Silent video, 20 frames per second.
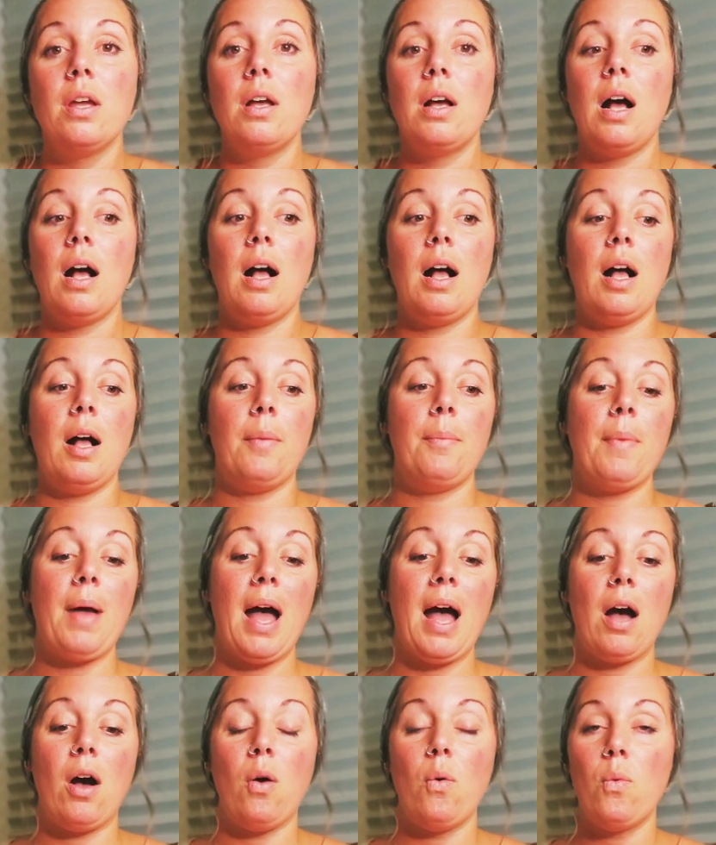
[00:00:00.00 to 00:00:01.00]

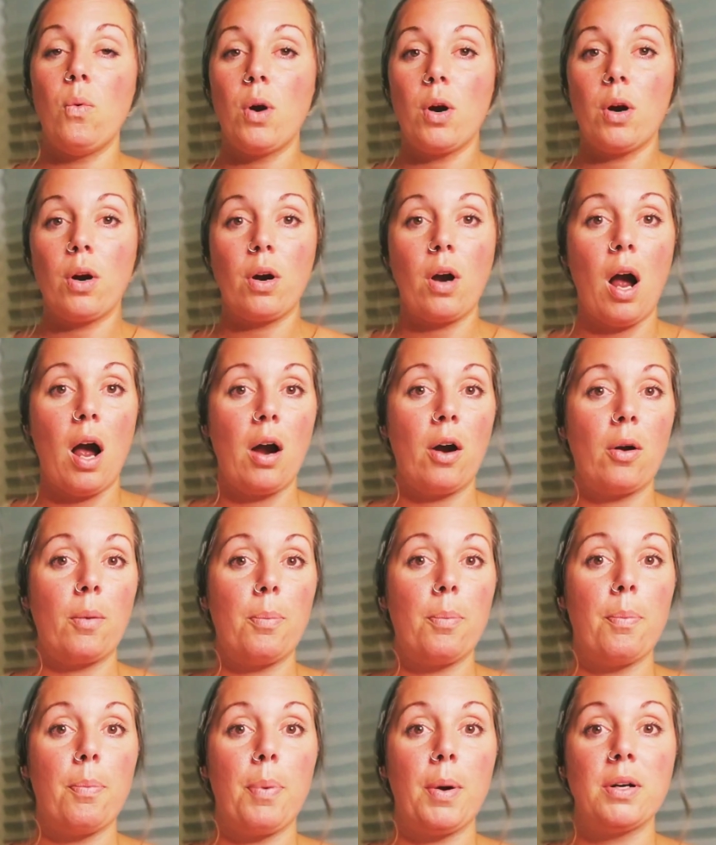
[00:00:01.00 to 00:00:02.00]
how were our
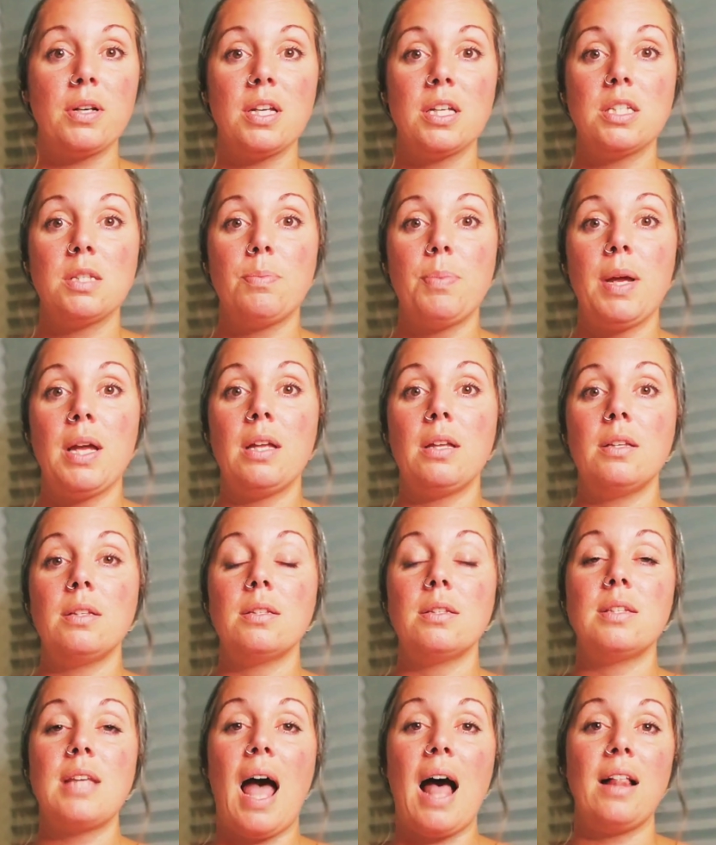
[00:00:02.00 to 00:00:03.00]

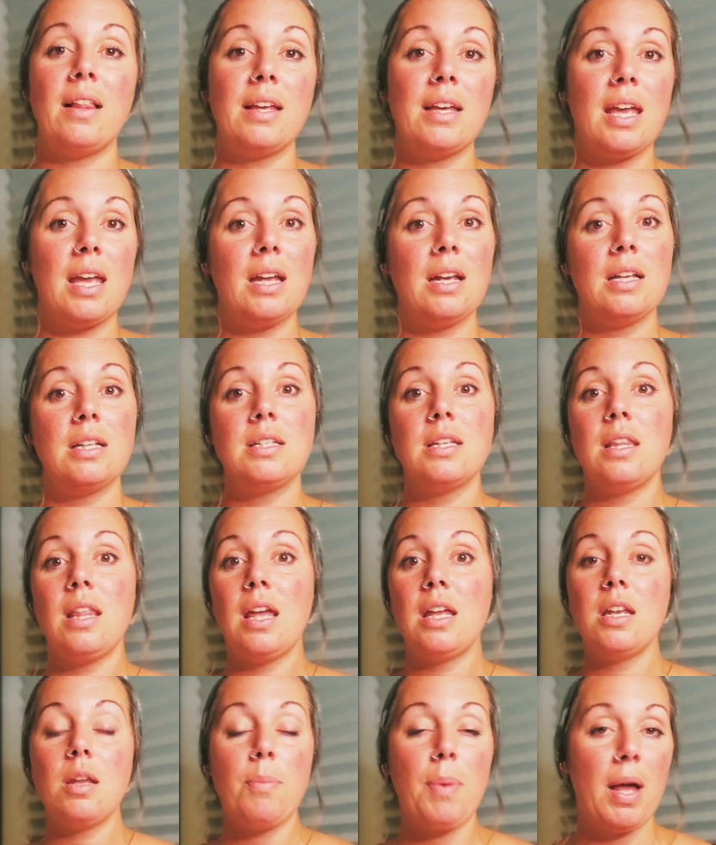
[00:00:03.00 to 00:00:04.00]
participants allocated to the
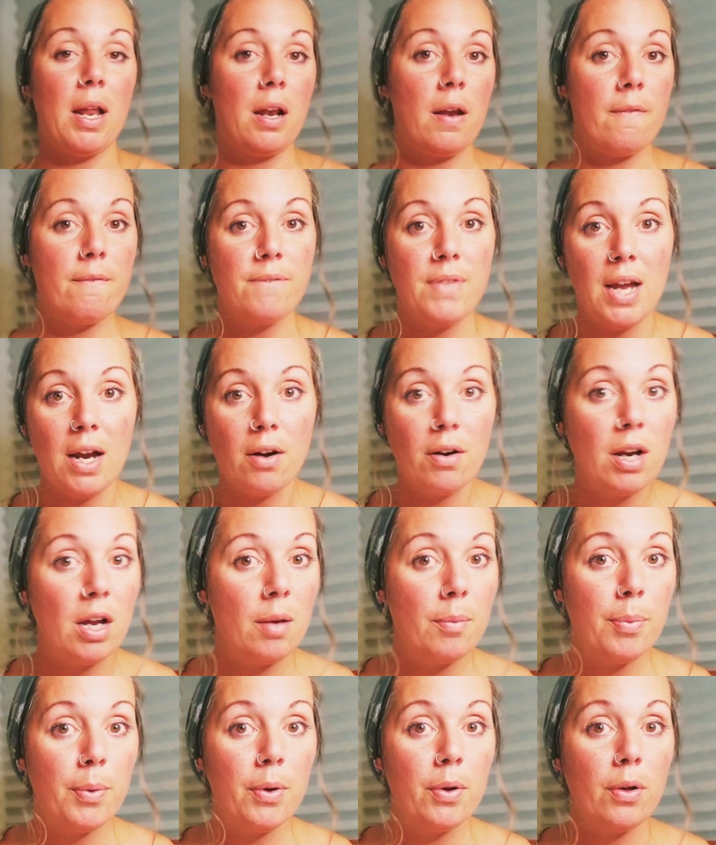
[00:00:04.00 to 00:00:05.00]
independent
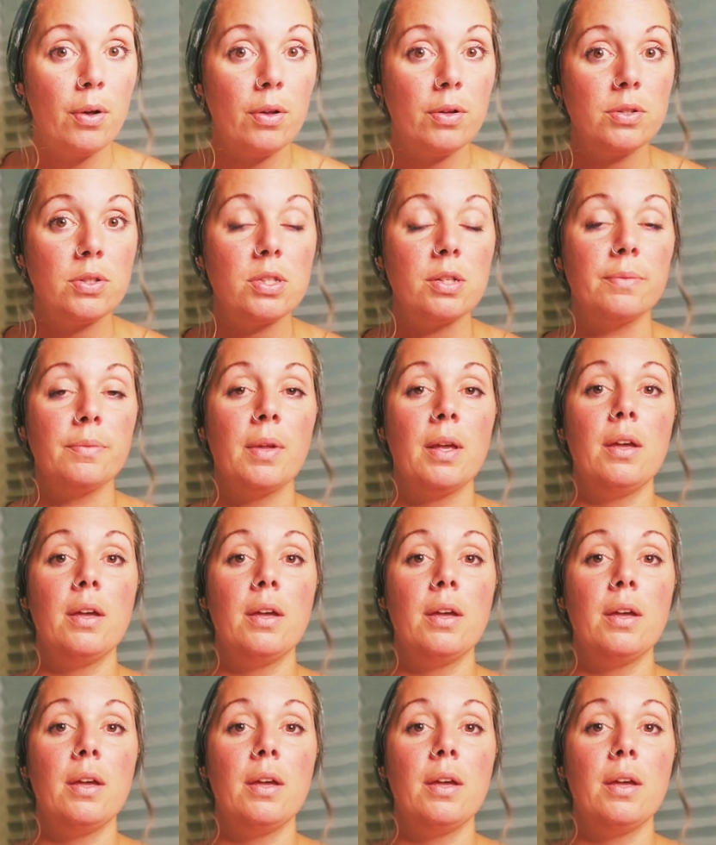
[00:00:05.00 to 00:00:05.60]
variables.